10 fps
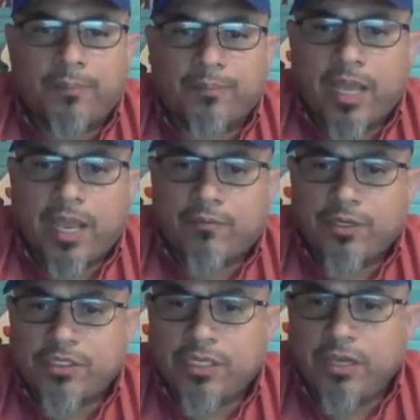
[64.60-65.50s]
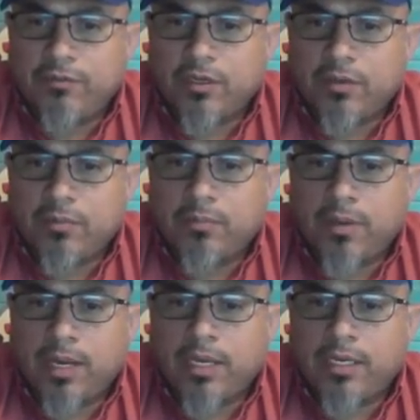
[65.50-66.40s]
I have received
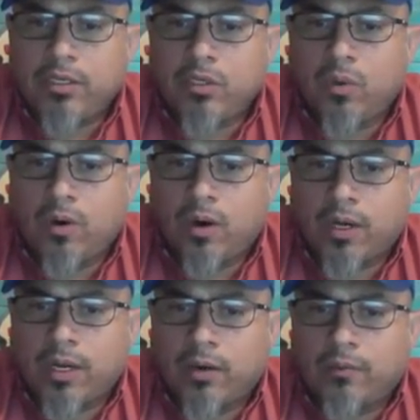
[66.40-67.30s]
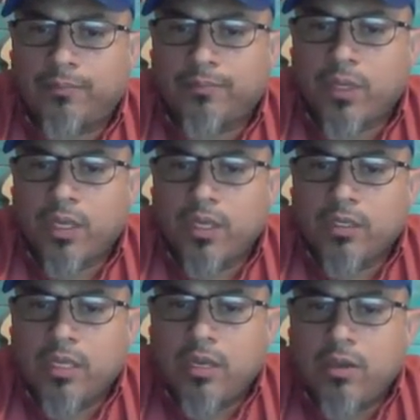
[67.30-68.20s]
my URL.
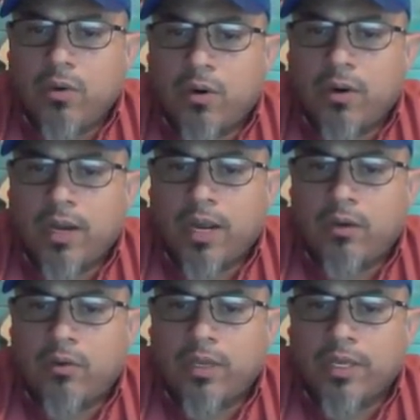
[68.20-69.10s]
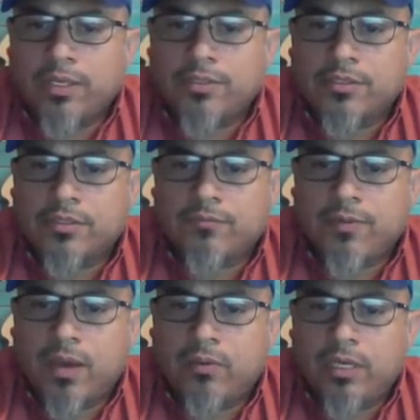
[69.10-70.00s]
The URL
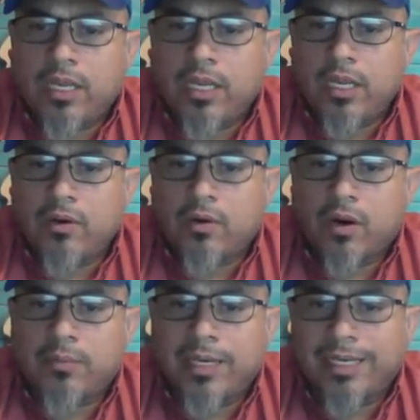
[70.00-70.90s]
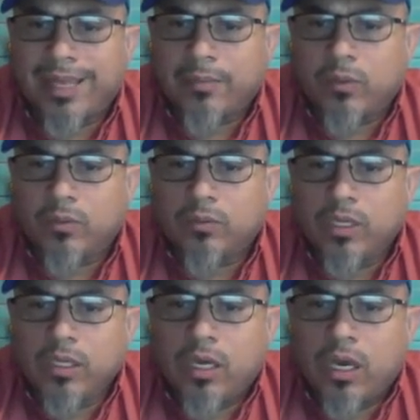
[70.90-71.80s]
is found here on my
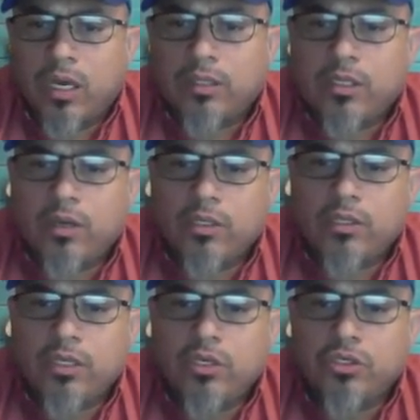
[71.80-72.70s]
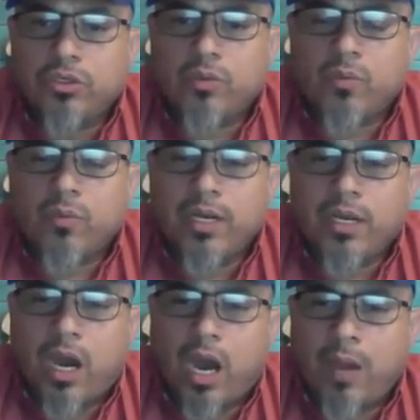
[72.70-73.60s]
label. The only thing you should
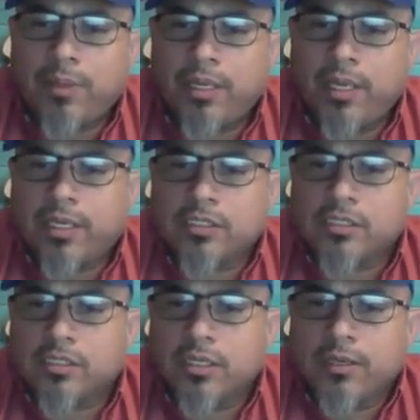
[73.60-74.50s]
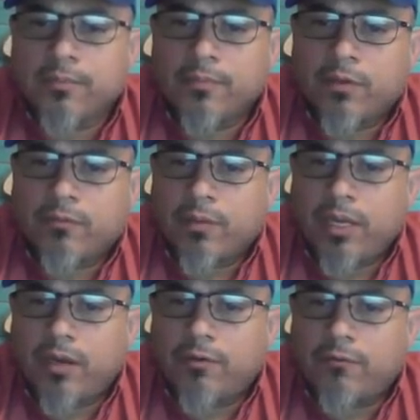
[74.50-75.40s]
really copy is
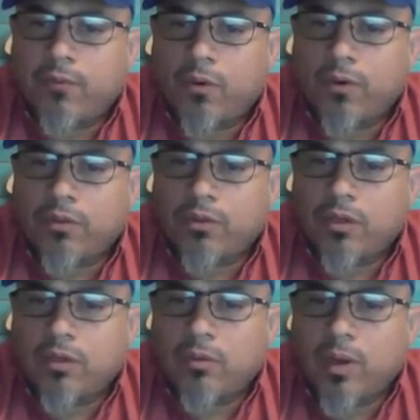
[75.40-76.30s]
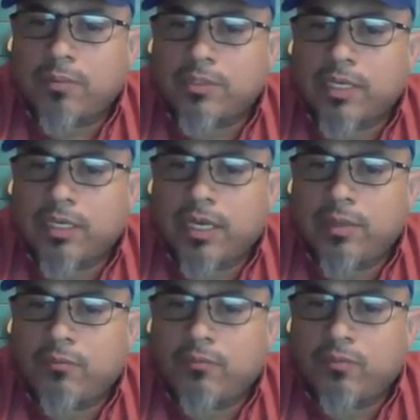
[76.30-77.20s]
from here forth,
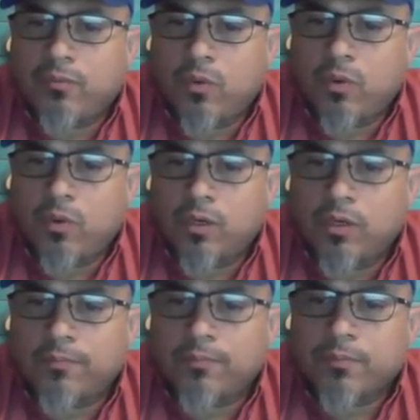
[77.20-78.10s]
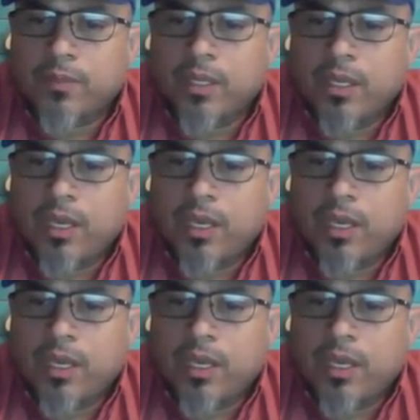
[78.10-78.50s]
website label 4,